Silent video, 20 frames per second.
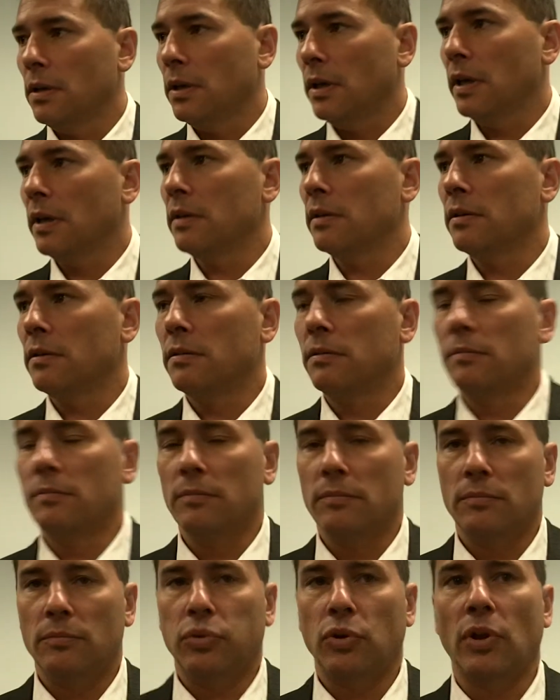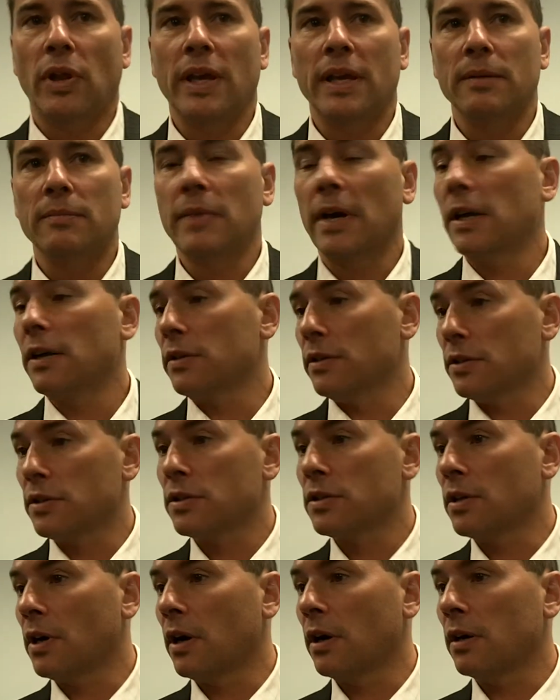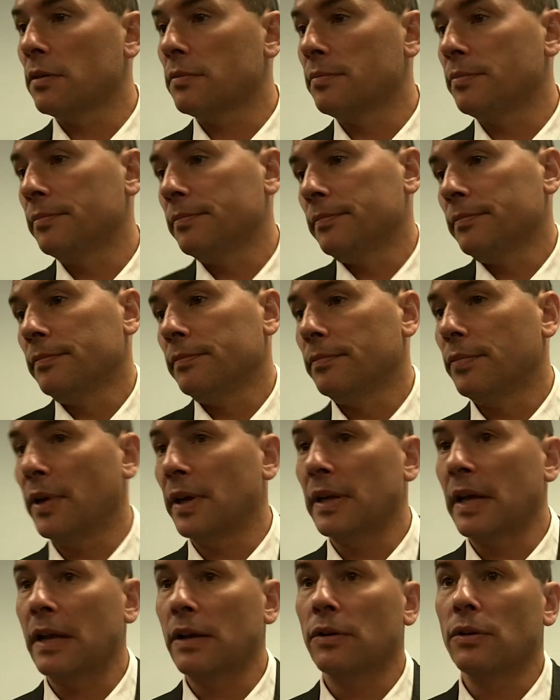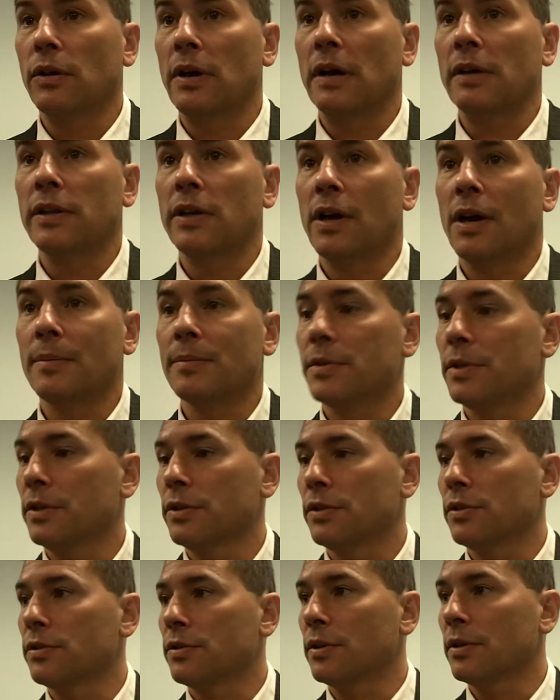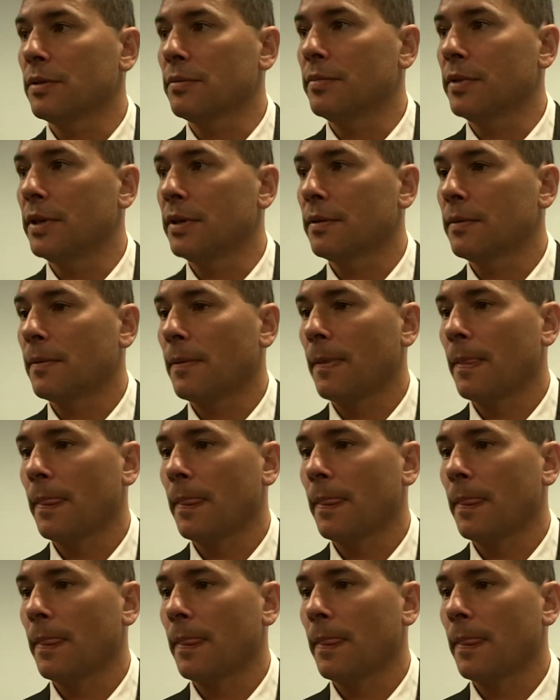and playing better to start. But I don't know how the opposition's going.